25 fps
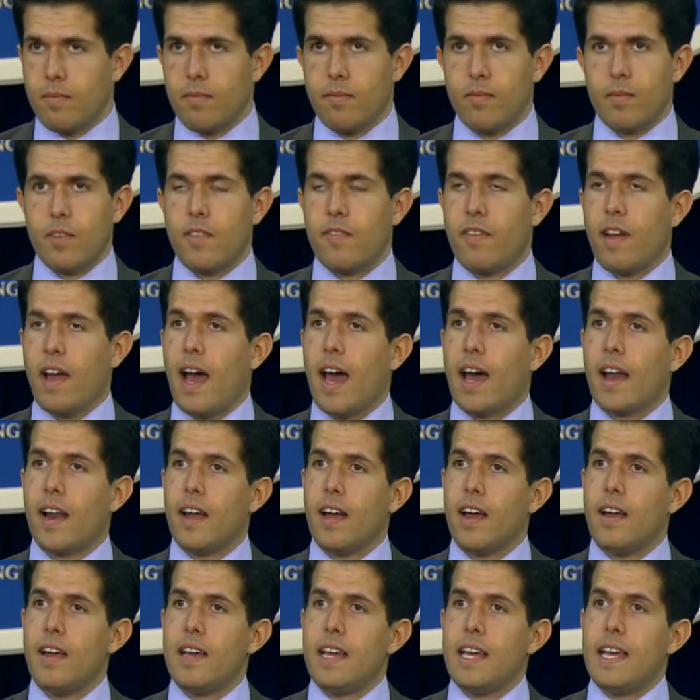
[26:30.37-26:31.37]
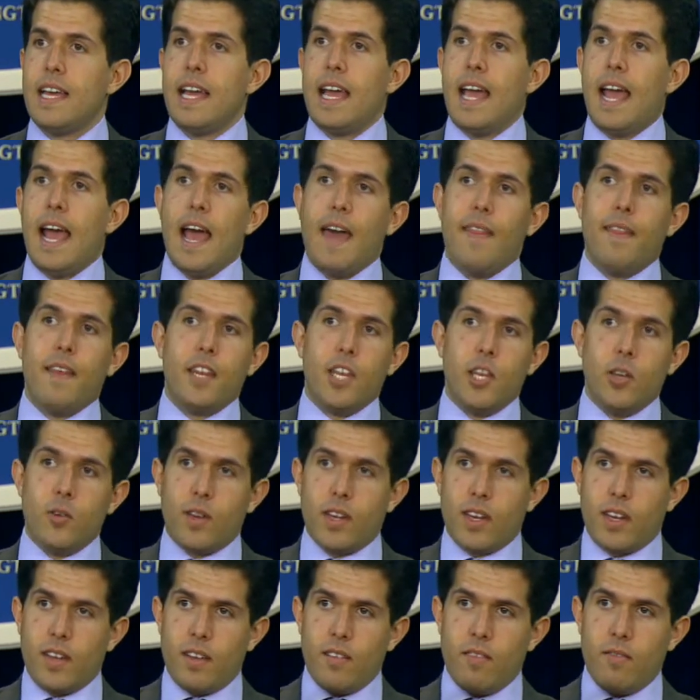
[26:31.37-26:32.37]
Nevada. And then you
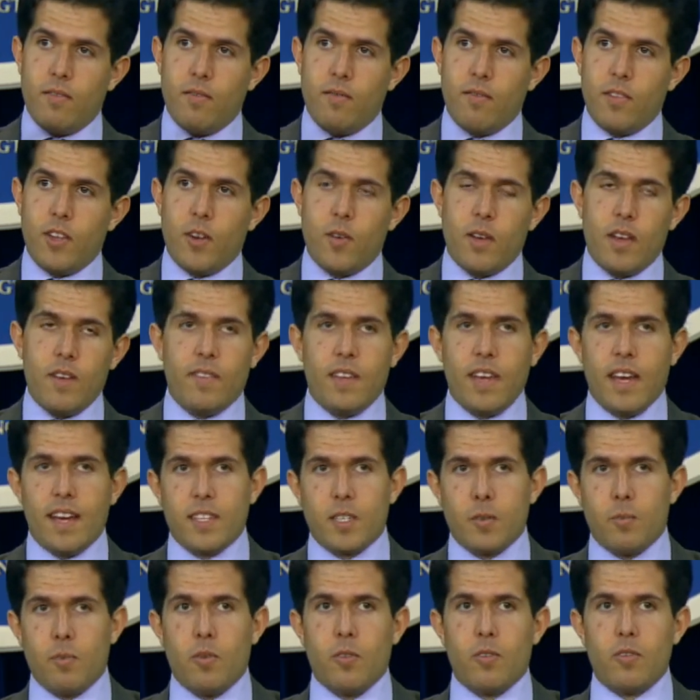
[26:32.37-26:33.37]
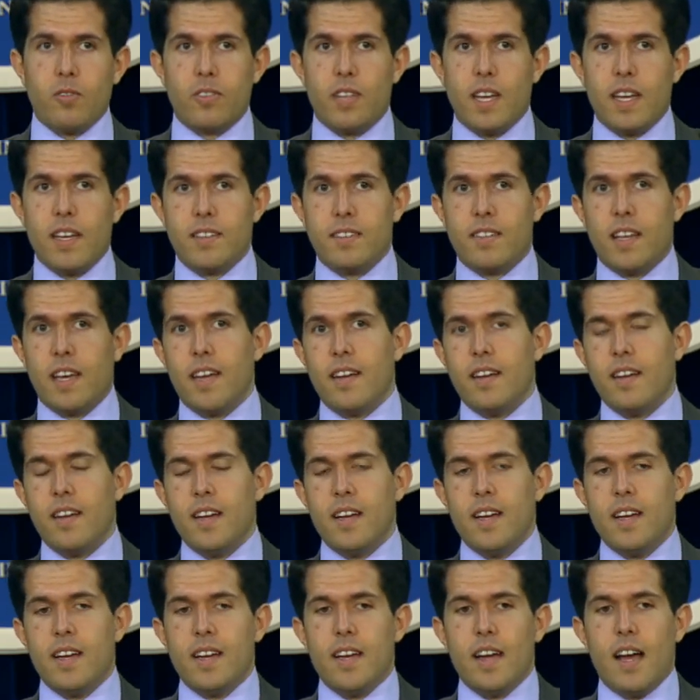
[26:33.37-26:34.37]
can, you know, if the exit poll says that
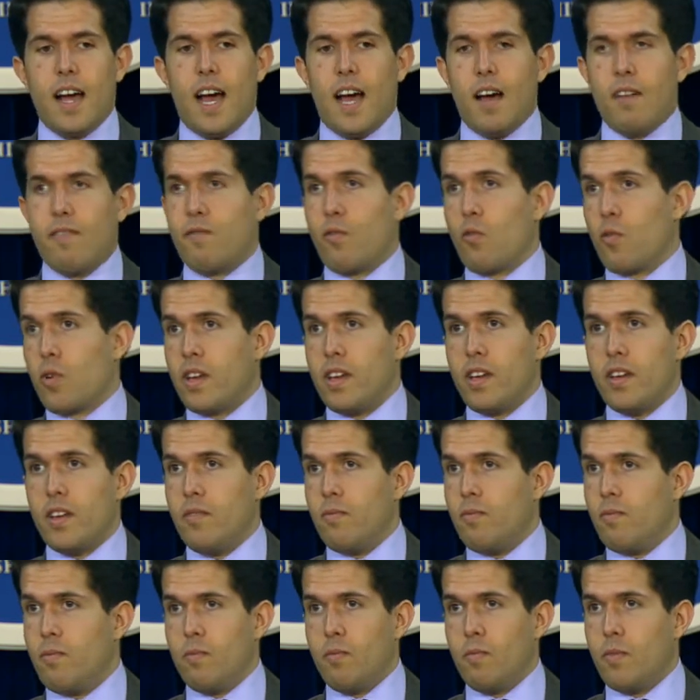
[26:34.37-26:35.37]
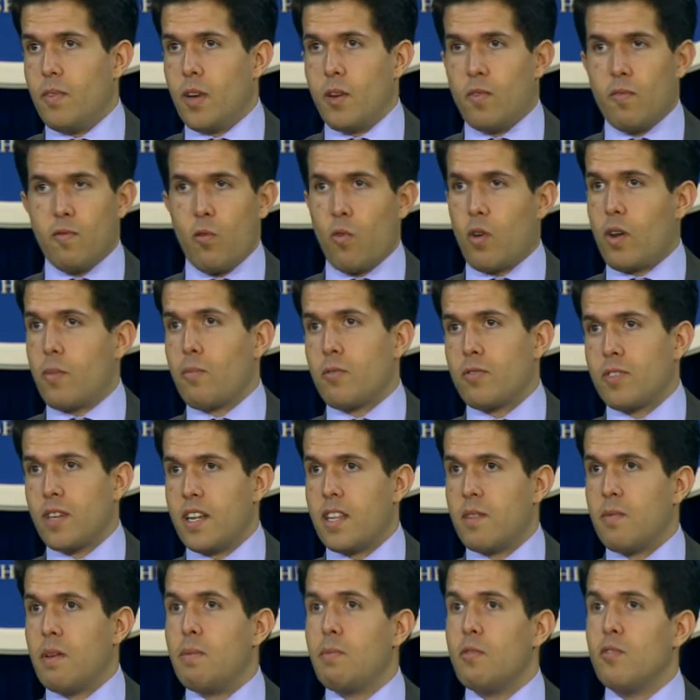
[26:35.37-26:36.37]
40% of
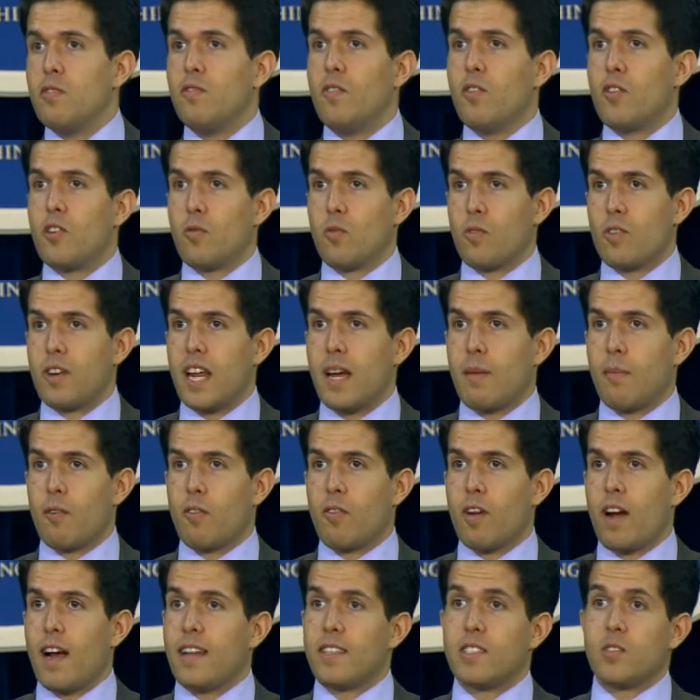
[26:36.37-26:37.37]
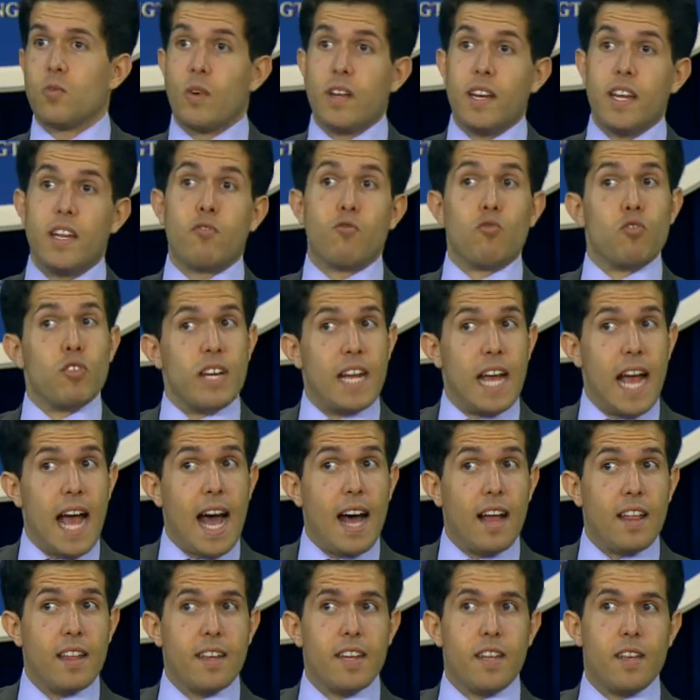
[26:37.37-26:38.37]
the people who voted were Democrats, when in
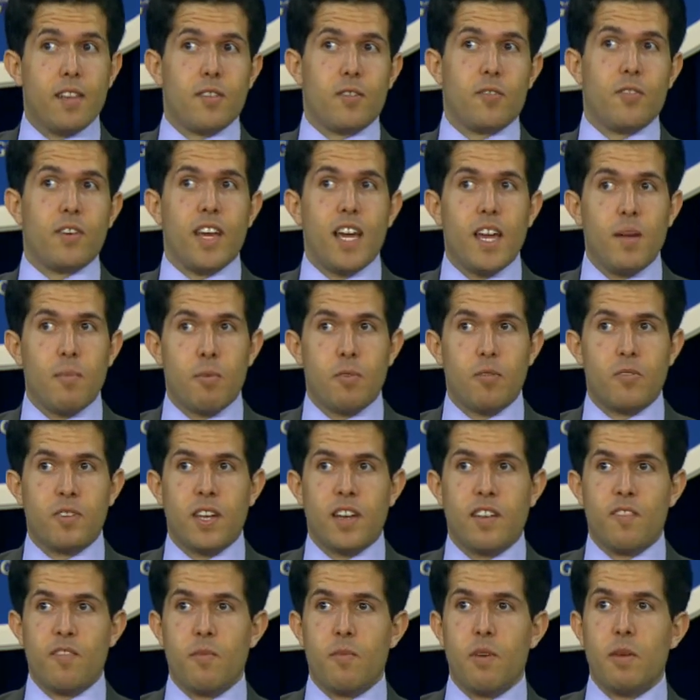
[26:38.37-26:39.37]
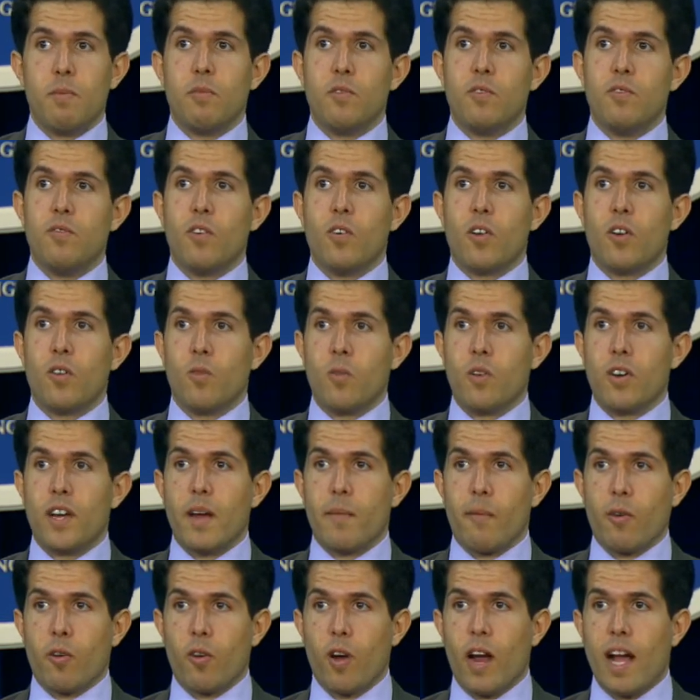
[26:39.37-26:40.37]
reality 38% of the people who voted were
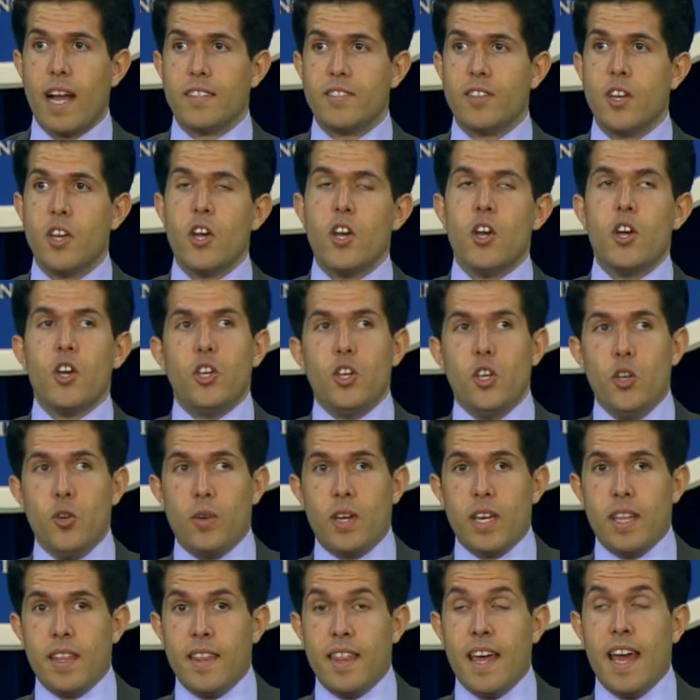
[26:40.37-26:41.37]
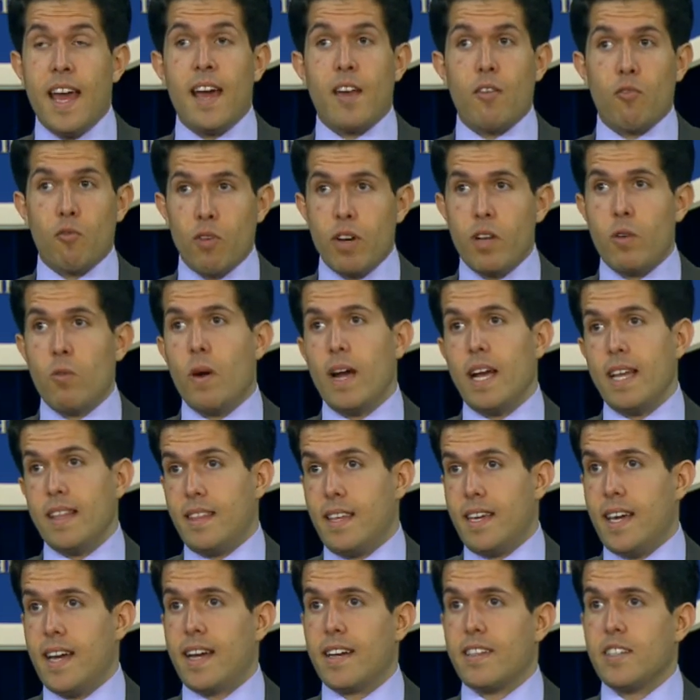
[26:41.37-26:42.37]
Democrats, you can then reweight
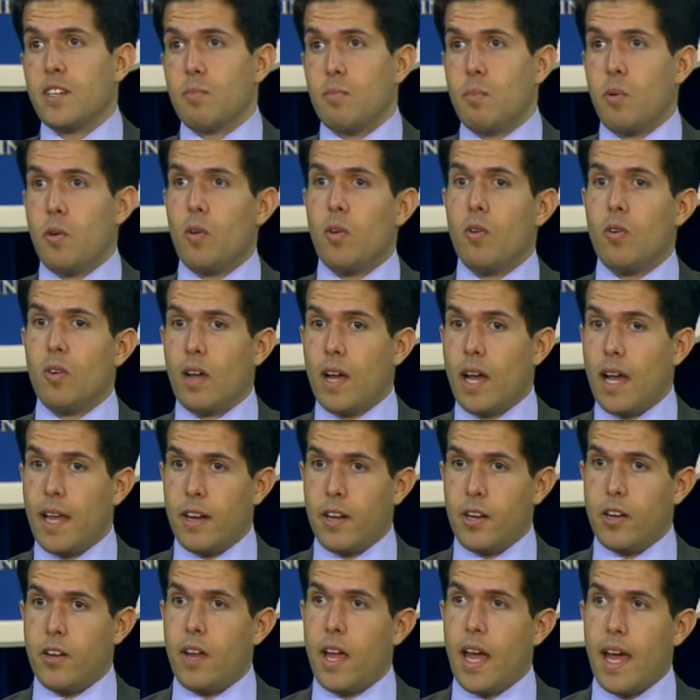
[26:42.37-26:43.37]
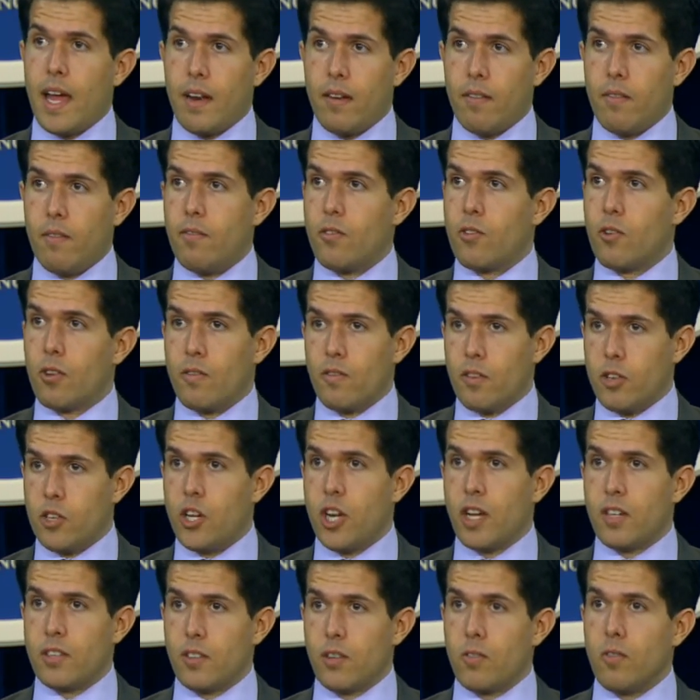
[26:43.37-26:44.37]
the exit poll and sort of
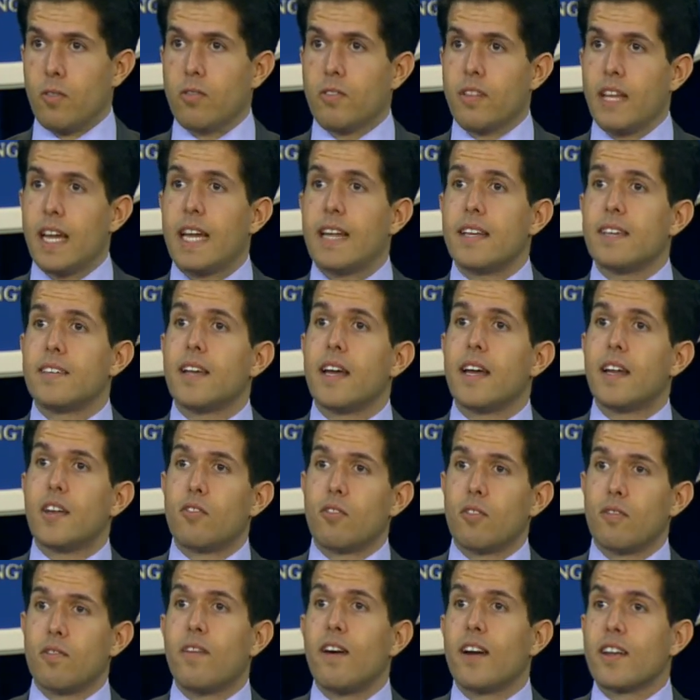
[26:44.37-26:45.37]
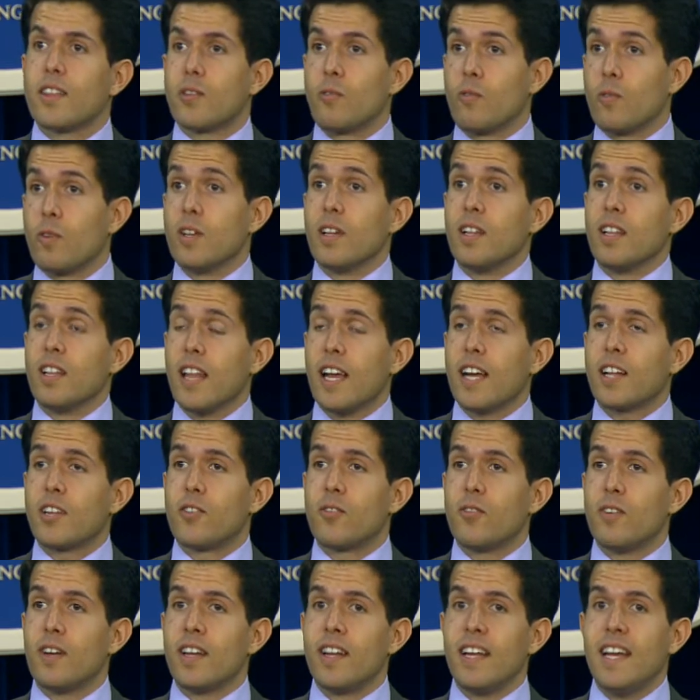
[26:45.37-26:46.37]
adjust the whole data set to reflect the real
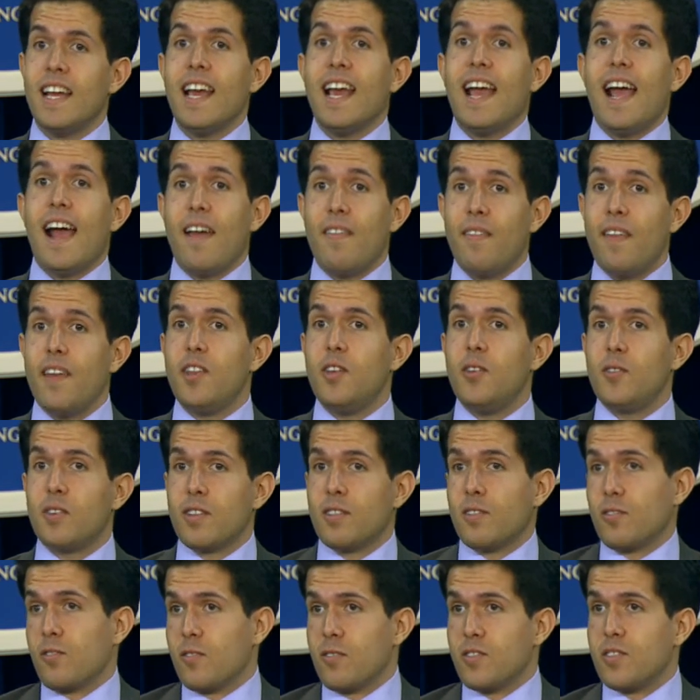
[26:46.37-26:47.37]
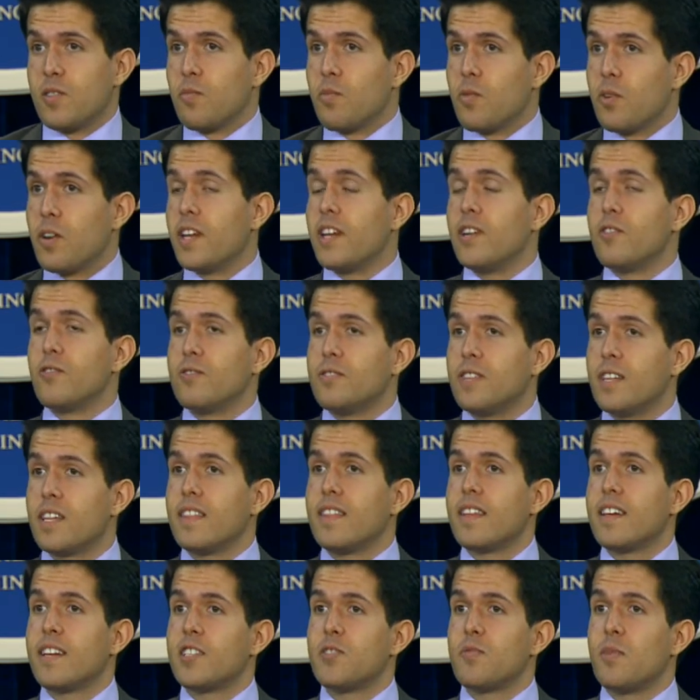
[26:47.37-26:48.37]
electorate, and then you can learn some pretty interesting
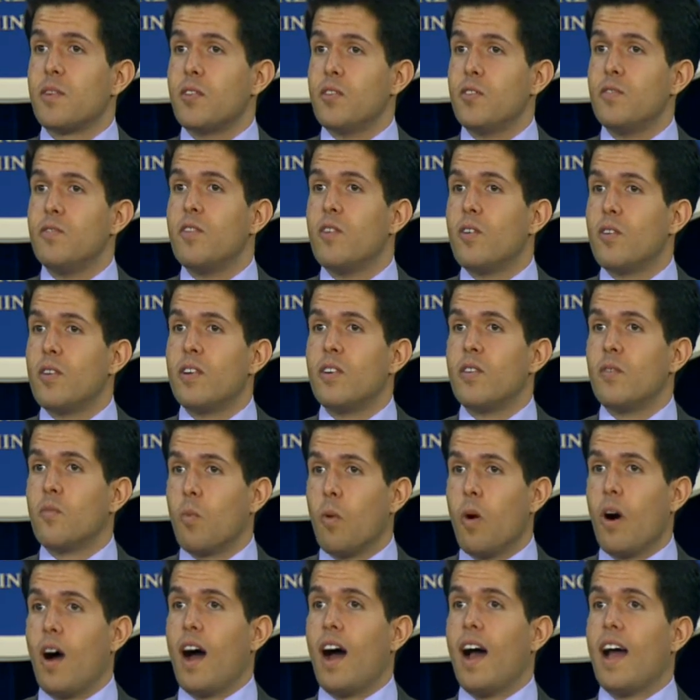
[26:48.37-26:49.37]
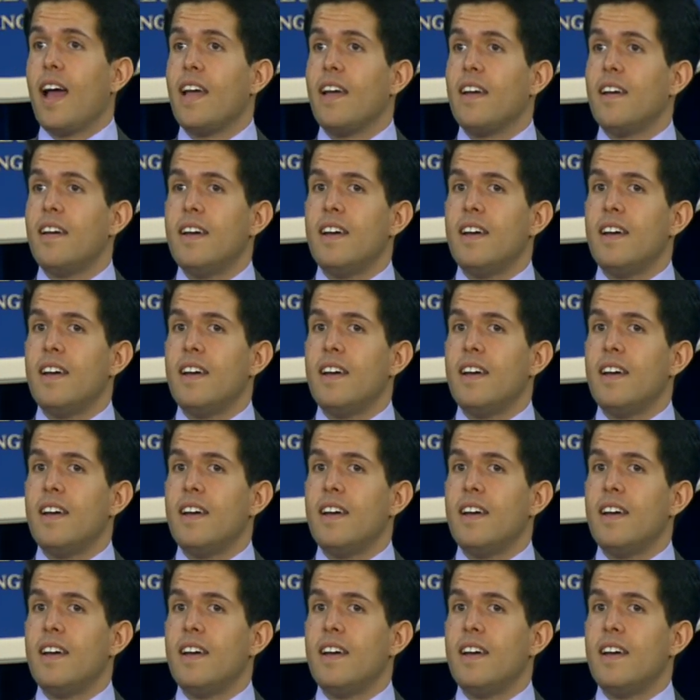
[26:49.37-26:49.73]
things about who voted and why.